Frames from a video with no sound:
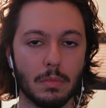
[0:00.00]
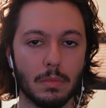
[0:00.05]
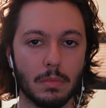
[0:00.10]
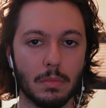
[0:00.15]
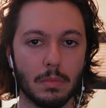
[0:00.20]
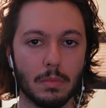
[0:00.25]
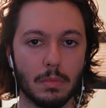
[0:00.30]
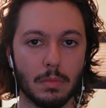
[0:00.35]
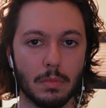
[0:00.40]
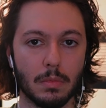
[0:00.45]

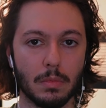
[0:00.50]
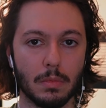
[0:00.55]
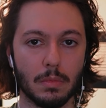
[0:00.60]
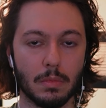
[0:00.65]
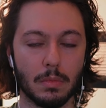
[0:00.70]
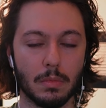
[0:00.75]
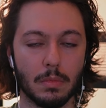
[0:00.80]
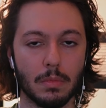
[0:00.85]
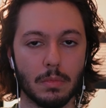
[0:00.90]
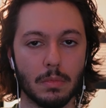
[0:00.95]

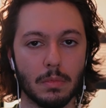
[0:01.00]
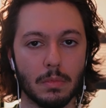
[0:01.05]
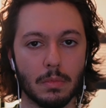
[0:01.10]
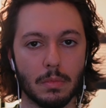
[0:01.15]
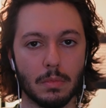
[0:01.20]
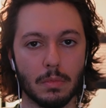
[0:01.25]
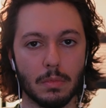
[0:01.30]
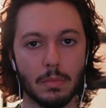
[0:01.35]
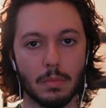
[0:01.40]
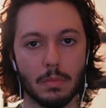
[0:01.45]

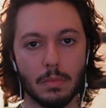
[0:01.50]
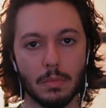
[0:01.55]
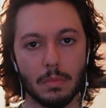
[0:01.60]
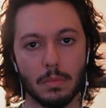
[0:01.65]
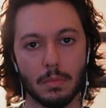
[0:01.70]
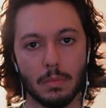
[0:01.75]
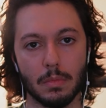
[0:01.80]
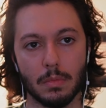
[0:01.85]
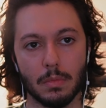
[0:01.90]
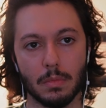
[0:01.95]

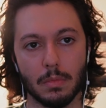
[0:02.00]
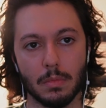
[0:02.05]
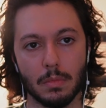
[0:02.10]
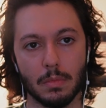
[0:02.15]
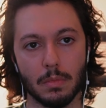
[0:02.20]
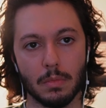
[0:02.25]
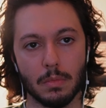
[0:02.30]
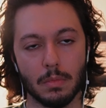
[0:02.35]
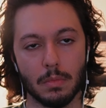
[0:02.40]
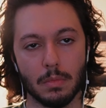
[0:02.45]

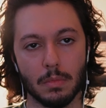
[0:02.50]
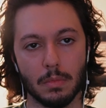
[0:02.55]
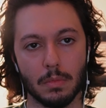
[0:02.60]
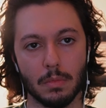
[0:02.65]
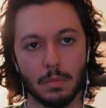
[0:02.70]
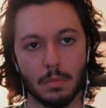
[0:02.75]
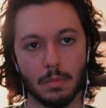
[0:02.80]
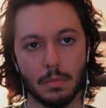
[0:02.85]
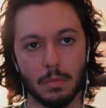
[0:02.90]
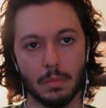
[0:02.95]

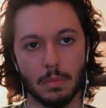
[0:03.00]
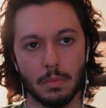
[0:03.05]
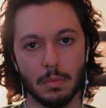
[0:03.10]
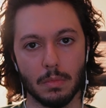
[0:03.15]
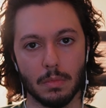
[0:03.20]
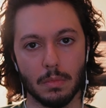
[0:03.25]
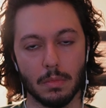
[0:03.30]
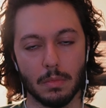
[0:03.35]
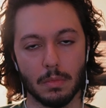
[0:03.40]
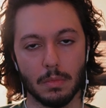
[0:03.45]

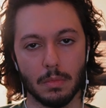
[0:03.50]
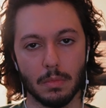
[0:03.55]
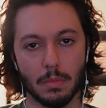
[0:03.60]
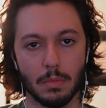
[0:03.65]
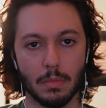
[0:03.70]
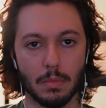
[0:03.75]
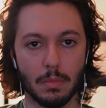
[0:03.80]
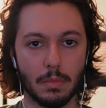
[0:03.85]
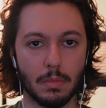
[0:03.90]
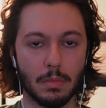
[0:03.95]

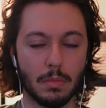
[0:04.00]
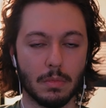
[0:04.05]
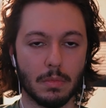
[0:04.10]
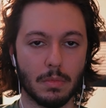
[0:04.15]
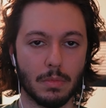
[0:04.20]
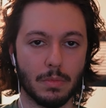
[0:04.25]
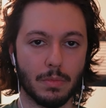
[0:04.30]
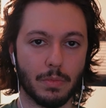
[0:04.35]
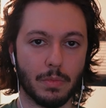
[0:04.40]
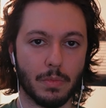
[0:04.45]

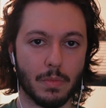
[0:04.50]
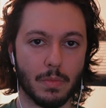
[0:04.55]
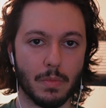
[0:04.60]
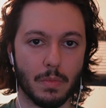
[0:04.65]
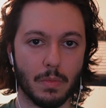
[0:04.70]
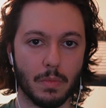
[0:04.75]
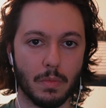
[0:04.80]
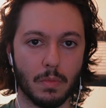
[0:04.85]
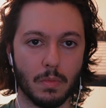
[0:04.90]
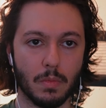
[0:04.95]

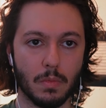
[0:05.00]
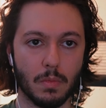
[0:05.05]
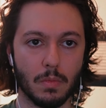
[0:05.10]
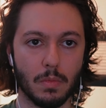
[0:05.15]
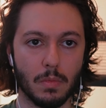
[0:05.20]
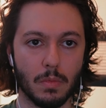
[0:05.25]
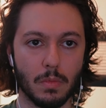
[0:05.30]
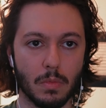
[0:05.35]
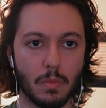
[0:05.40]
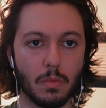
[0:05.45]

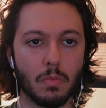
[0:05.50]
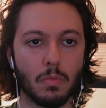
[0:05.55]
This person isn't speaking.